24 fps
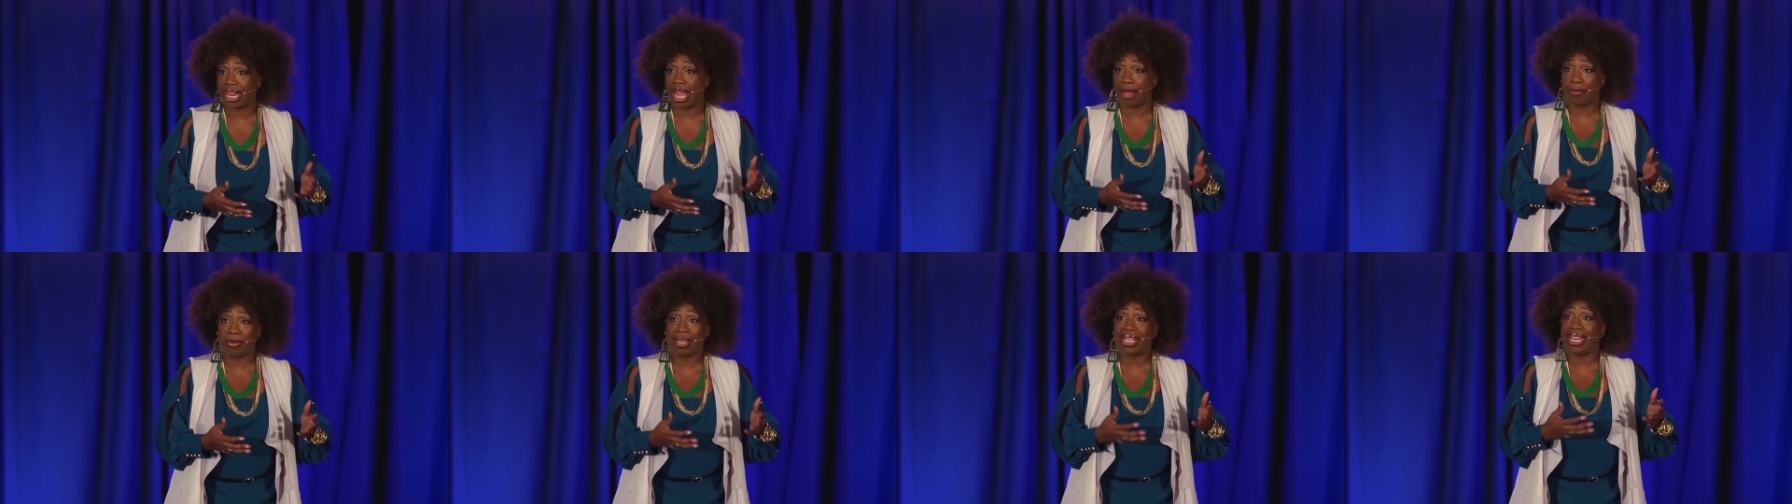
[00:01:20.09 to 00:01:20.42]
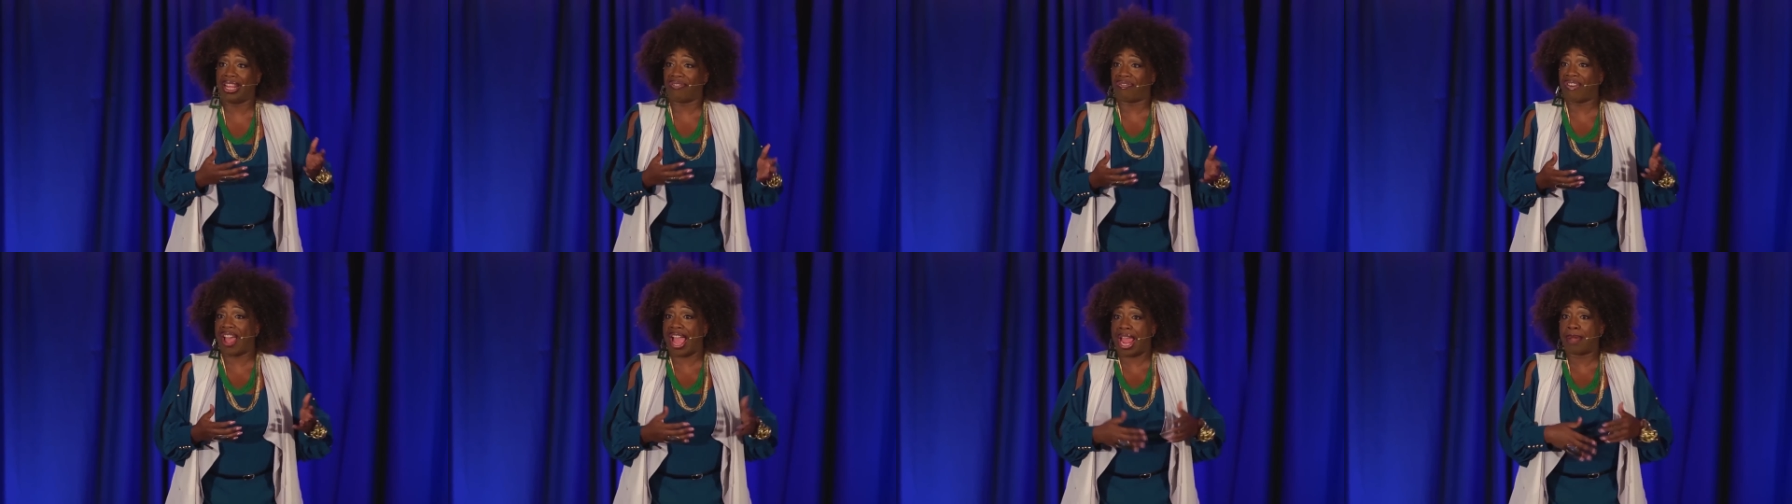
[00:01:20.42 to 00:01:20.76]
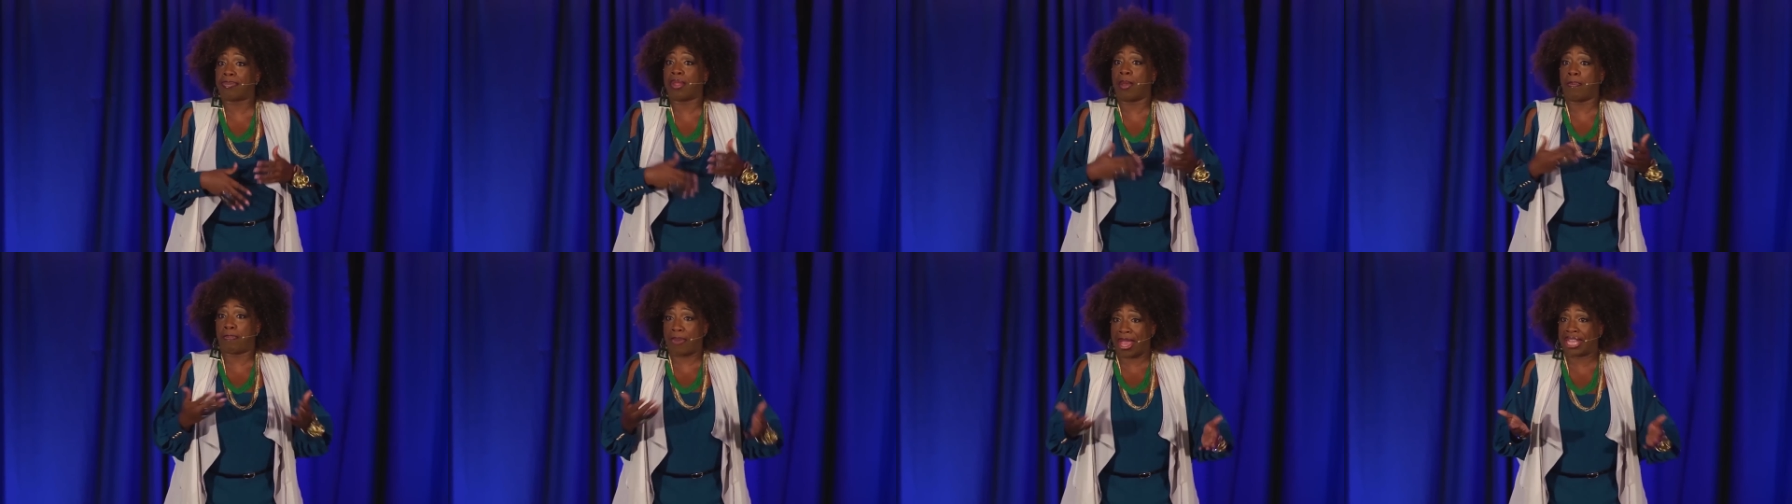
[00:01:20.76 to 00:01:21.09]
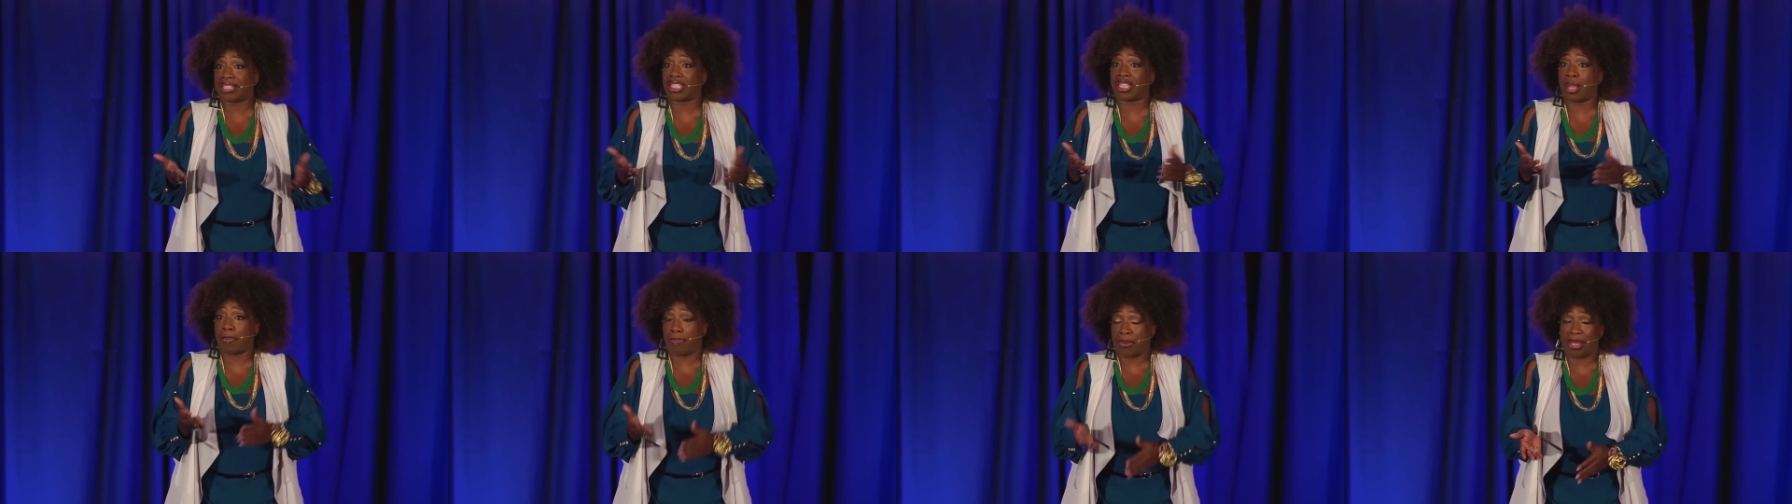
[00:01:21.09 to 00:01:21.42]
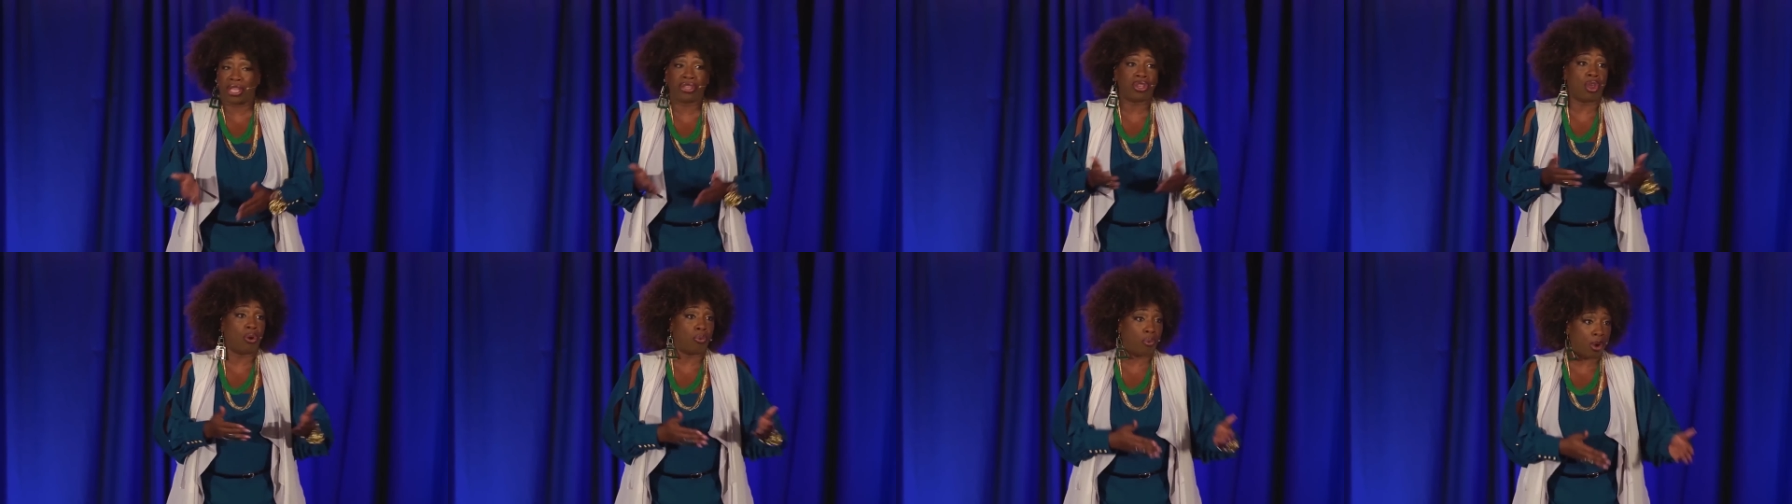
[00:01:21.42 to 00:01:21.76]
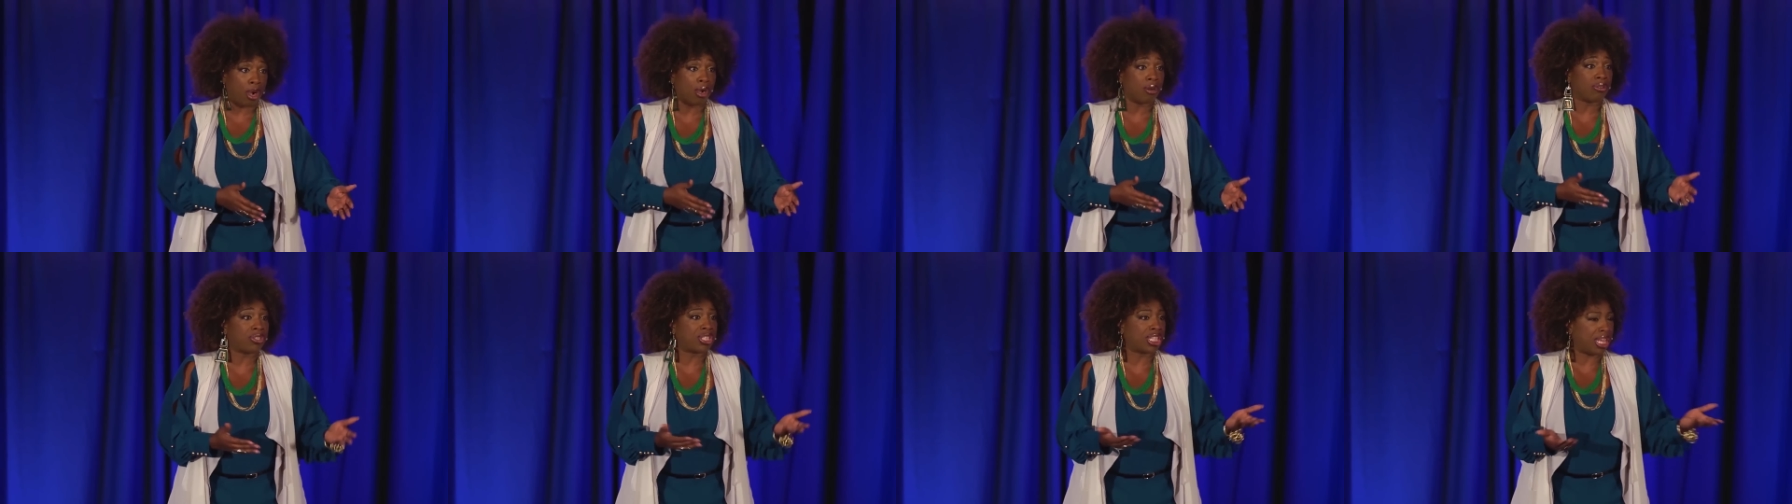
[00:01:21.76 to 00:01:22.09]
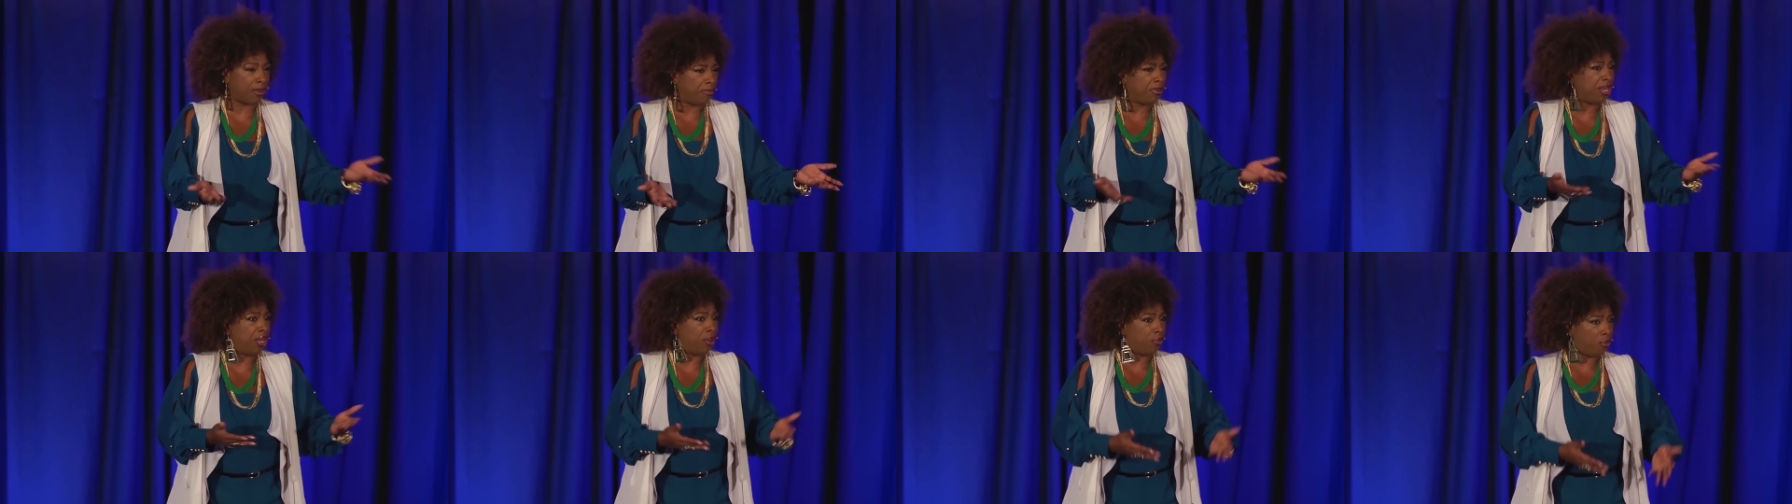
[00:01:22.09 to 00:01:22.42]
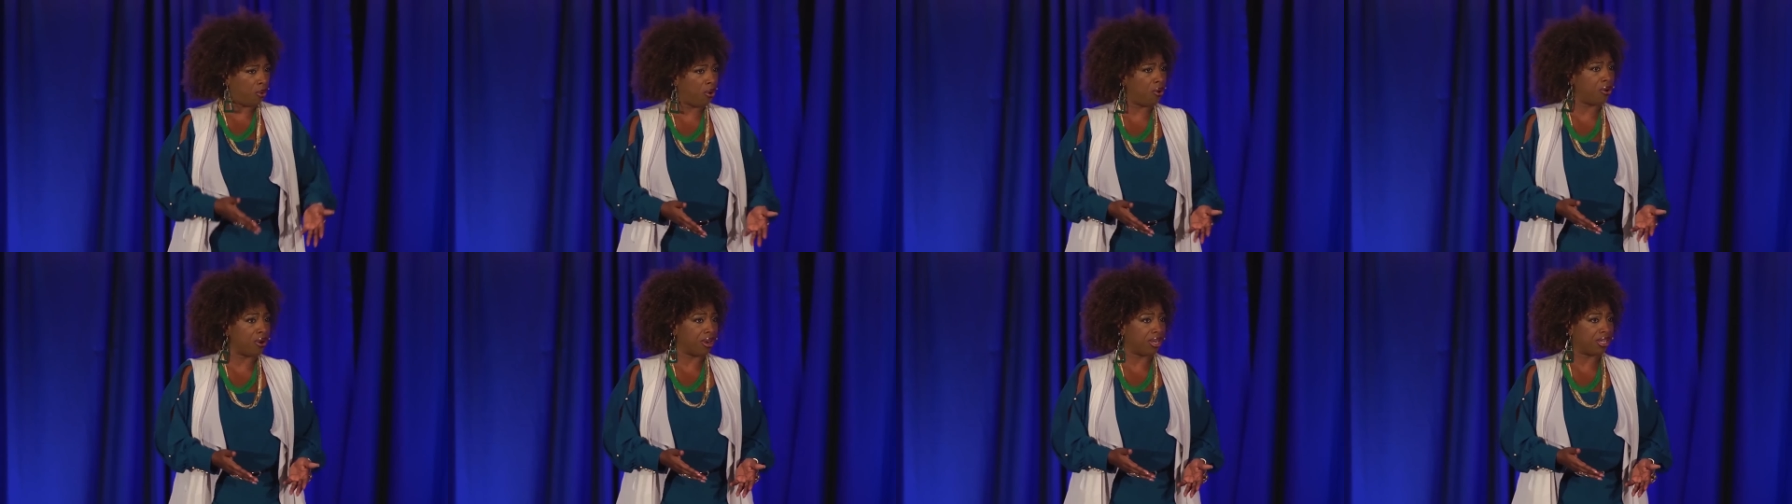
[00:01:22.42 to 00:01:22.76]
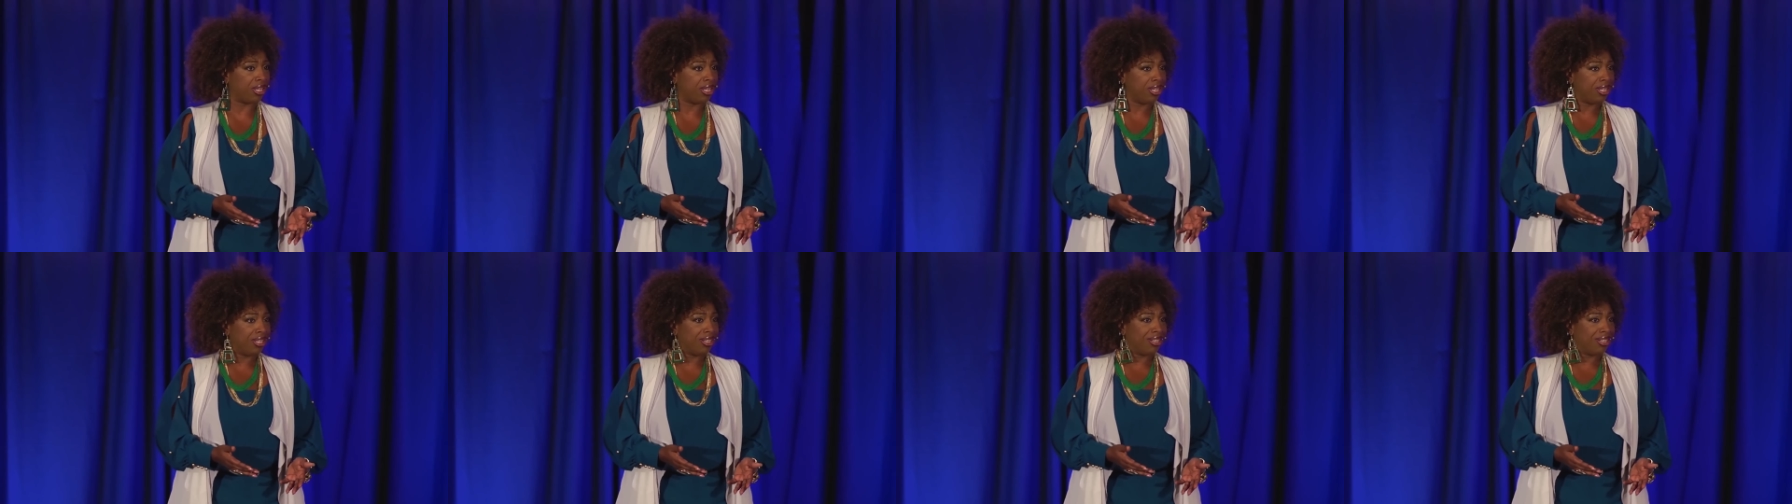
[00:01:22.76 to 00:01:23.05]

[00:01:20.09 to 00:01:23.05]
I mean, if I'm the best at being your worst, give me an award.